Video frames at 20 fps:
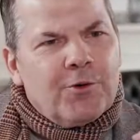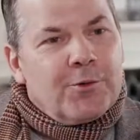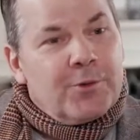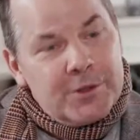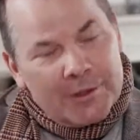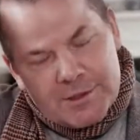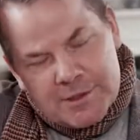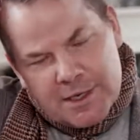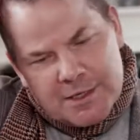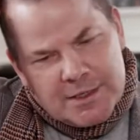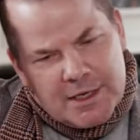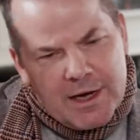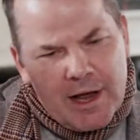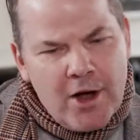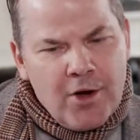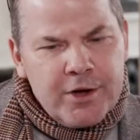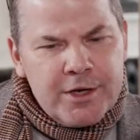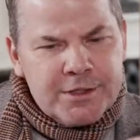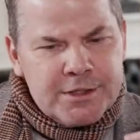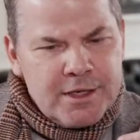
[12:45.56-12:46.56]
Or as they say
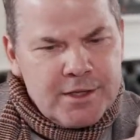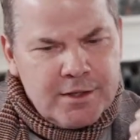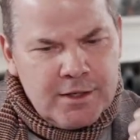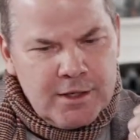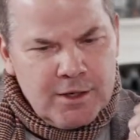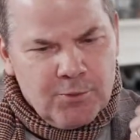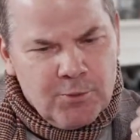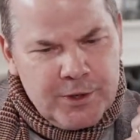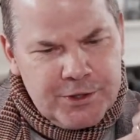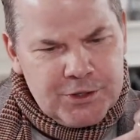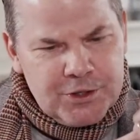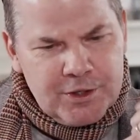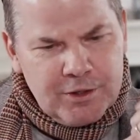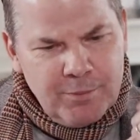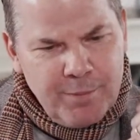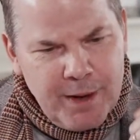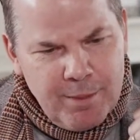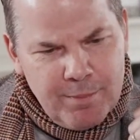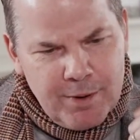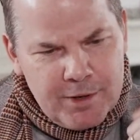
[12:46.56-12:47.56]
now, is it the
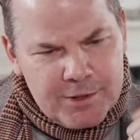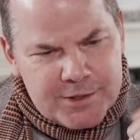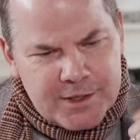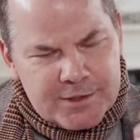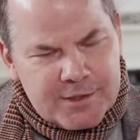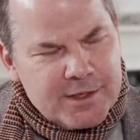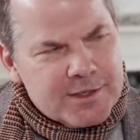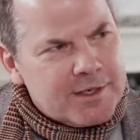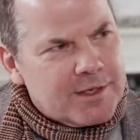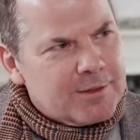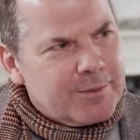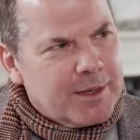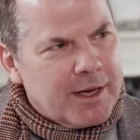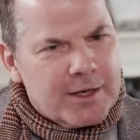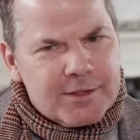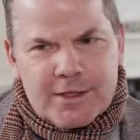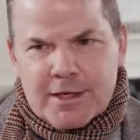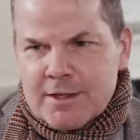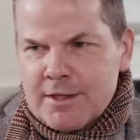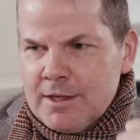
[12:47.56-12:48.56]
original members? As they said to me
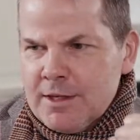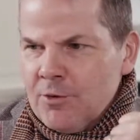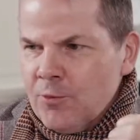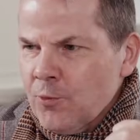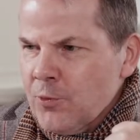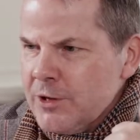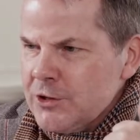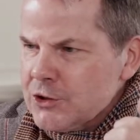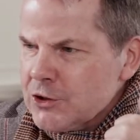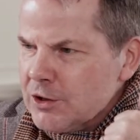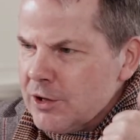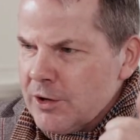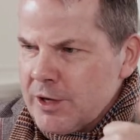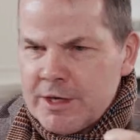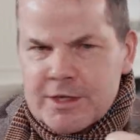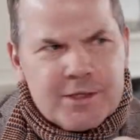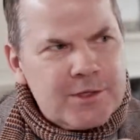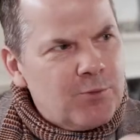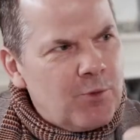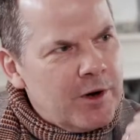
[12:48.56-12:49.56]
last night, the original,
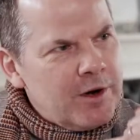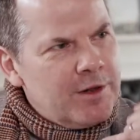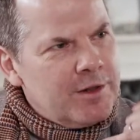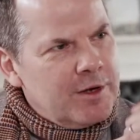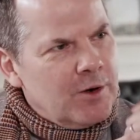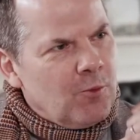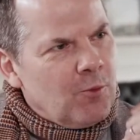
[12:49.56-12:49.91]
he's one of the